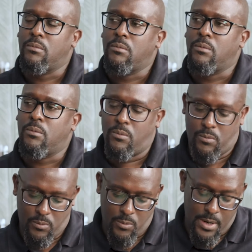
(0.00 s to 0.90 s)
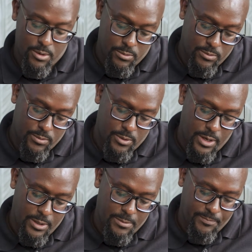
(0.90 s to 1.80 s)
Wow. All
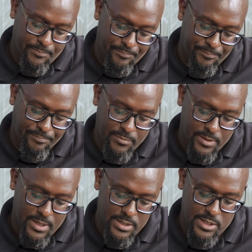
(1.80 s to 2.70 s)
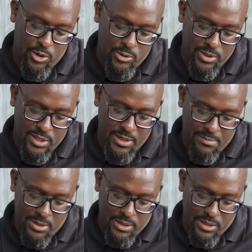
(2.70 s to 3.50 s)
right. There's a lot to think about